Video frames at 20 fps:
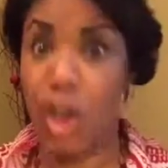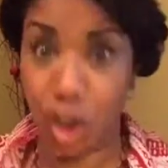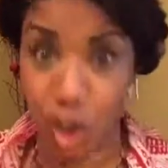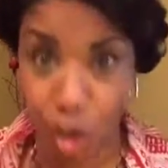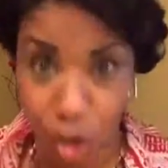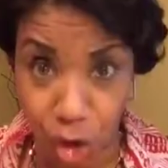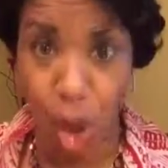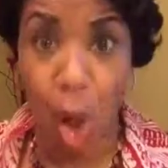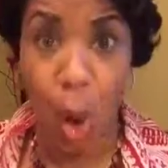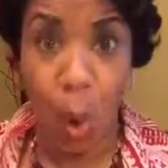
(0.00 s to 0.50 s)

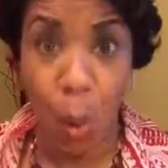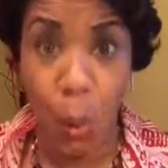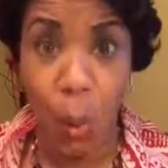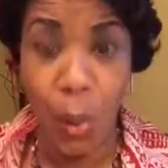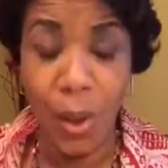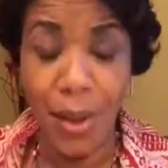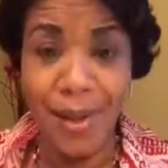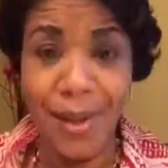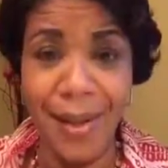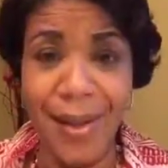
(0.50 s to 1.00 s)

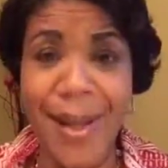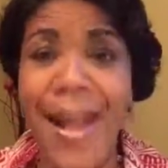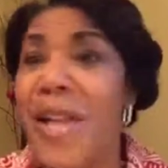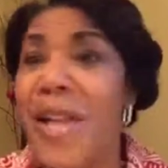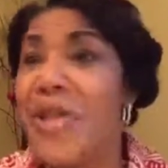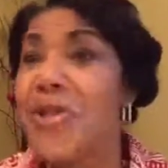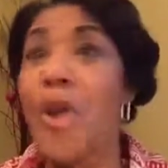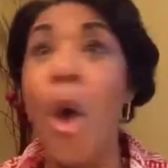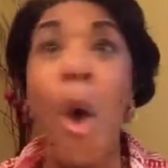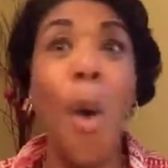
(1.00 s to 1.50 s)
So
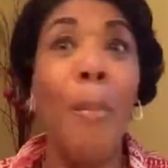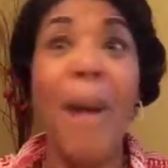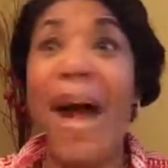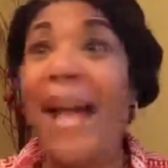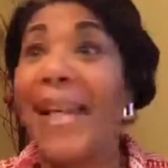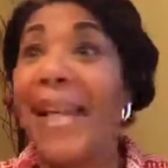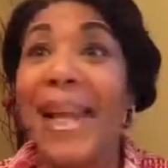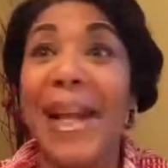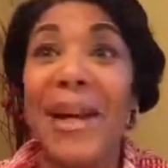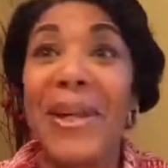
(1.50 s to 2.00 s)

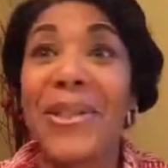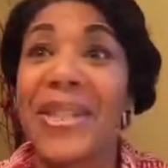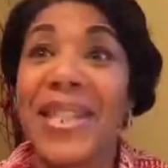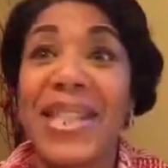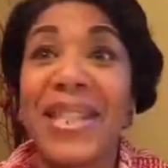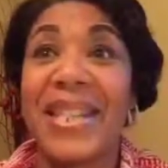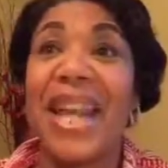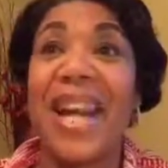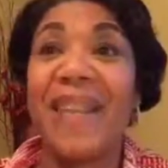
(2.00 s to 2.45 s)
nobody else has